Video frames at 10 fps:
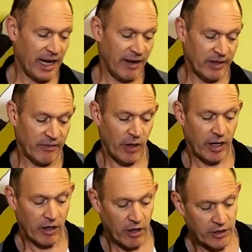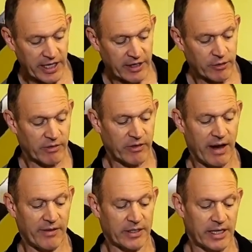having a very low center of
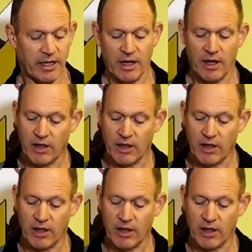gravity,